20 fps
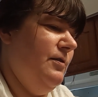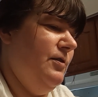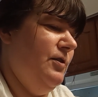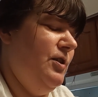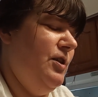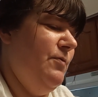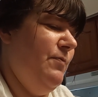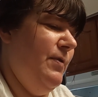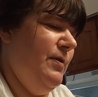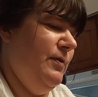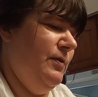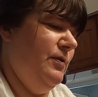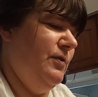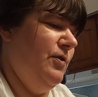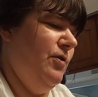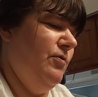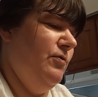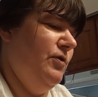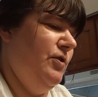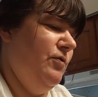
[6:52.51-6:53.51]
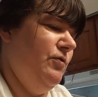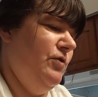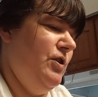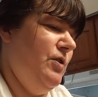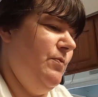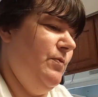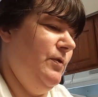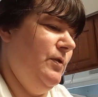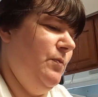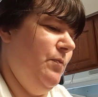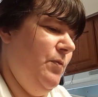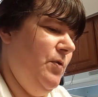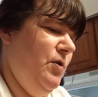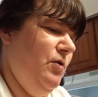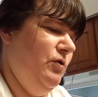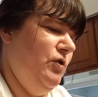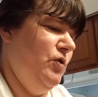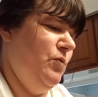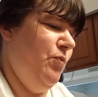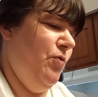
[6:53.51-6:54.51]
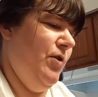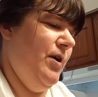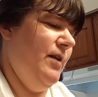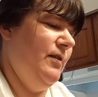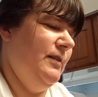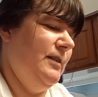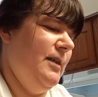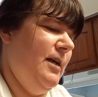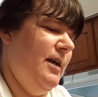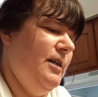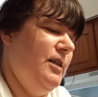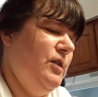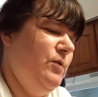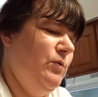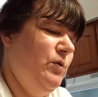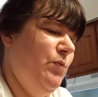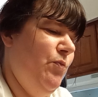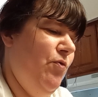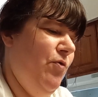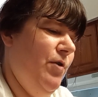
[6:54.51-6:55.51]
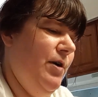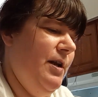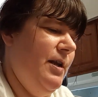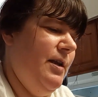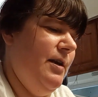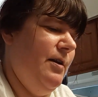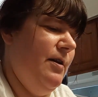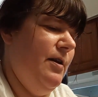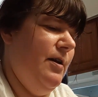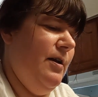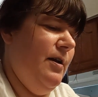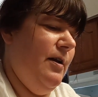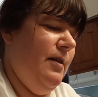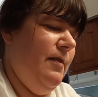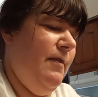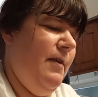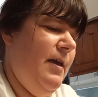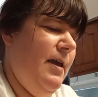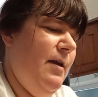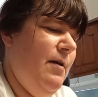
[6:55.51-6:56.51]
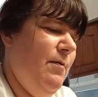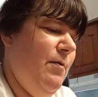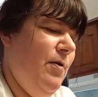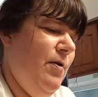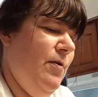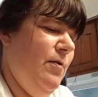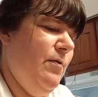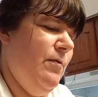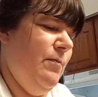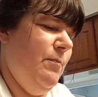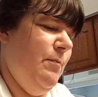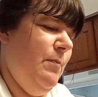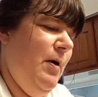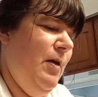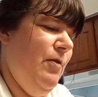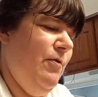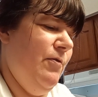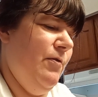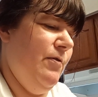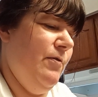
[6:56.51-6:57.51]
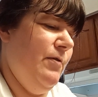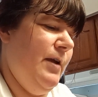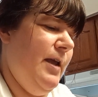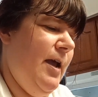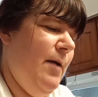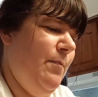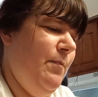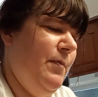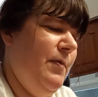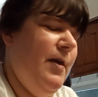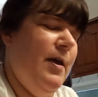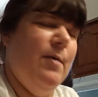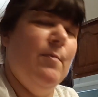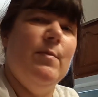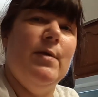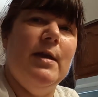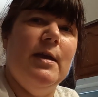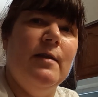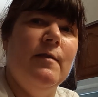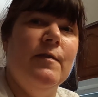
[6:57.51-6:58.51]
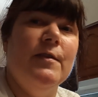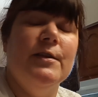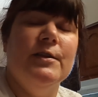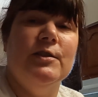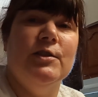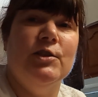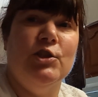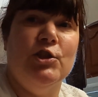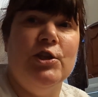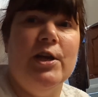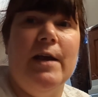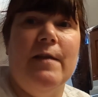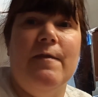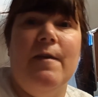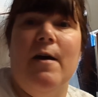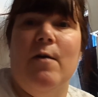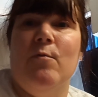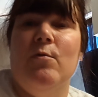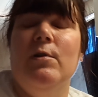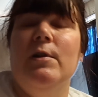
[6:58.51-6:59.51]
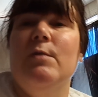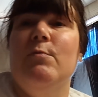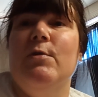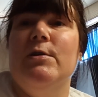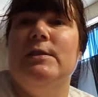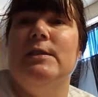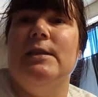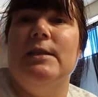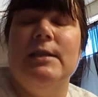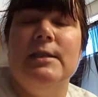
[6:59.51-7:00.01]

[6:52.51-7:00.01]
she was, she's born outside. She was born in, her mother kept them in this shed that really wasn't